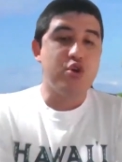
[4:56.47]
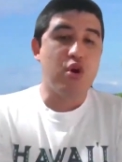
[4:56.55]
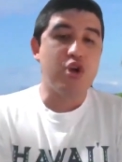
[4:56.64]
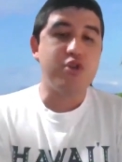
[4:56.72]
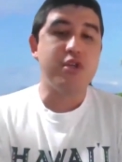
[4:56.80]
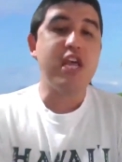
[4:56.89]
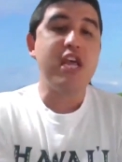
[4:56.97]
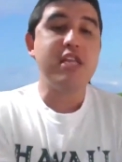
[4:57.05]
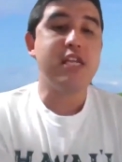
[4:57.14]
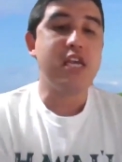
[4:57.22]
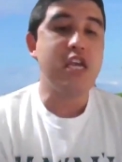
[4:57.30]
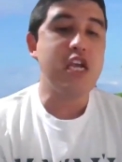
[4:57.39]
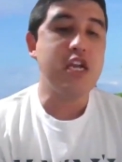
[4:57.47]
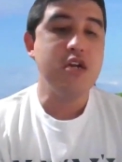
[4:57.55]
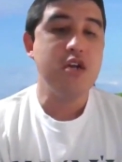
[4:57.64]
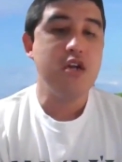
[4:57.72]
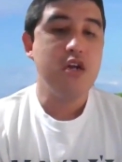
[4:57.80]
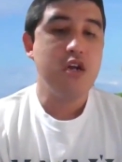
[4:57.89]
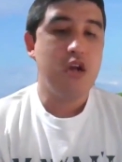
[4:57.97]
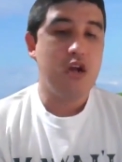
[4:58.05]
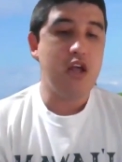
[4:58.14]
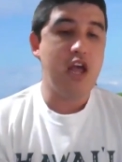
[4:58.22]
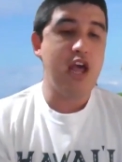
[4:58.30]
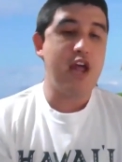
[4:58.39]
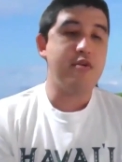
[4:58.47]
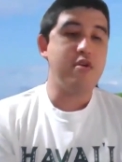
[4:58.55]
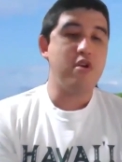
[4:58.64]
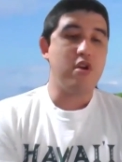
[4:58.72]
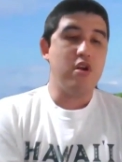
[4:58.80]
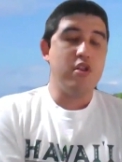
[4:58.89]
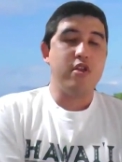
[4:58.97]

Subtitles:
George with 18 and